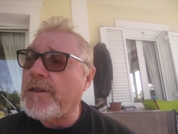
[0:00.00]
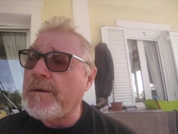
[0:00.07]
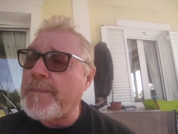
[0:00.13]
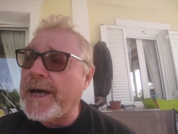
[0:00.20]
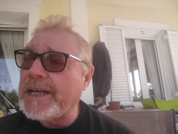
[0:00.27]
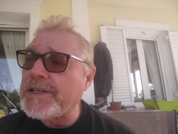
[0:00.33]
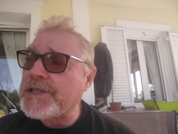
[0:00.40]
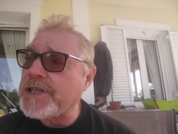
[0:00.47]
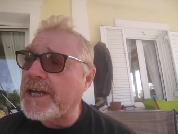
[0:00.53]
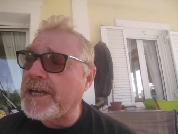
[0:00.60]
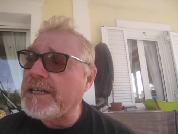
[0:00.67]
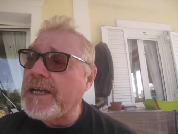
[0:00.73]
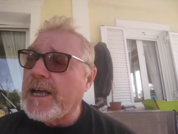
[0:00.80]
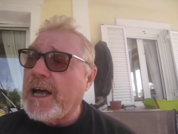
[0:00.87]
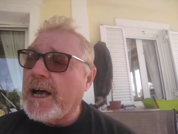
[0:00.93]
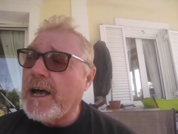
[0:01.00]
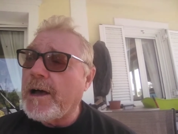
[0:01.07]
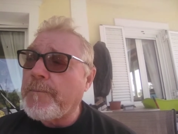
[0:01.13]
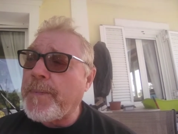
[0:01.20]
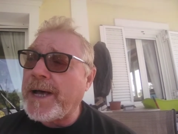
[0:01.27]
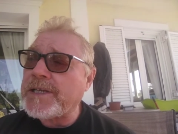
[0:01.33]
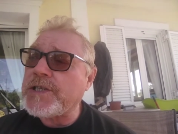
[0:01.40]
man said.
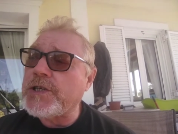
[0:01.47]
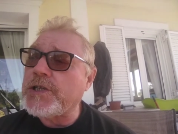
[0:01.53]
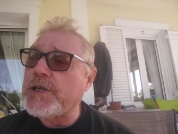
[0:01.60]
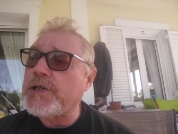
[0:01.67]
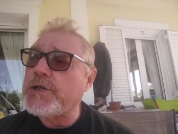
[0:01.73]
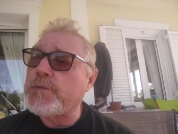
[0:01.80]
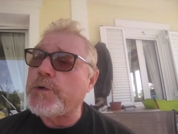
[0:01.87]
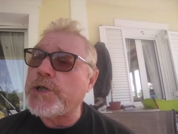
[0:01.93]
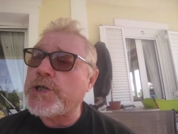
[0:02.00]
Passengers were